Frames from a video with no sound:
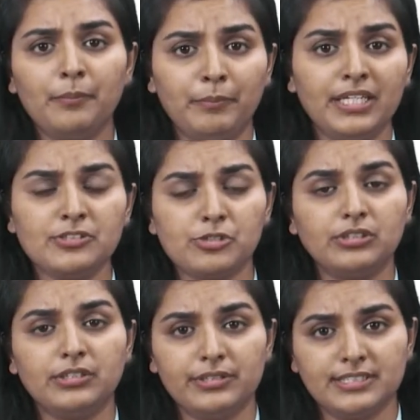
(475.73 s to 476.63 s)
based
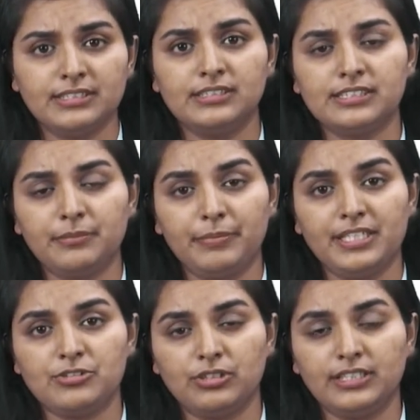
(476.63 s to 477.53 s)
on the result and
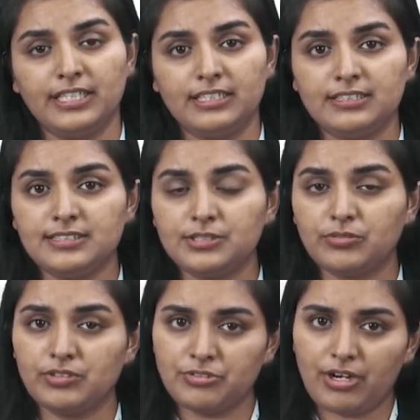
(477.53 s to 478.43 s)
based on the analysis
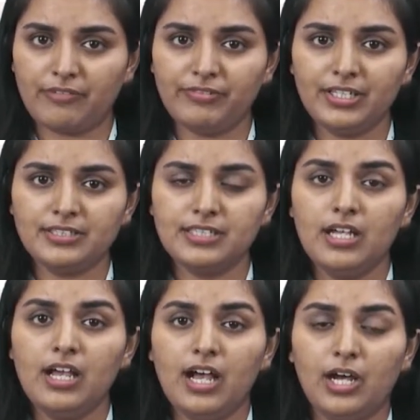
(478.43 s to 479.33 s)
of the traffics,
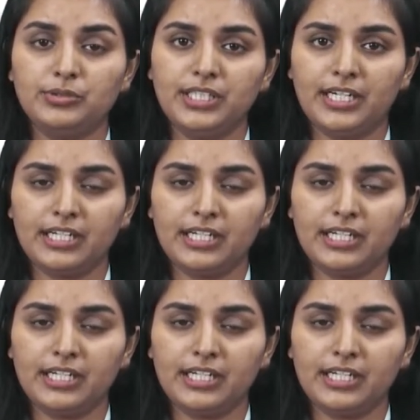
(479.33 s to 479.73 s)
how they are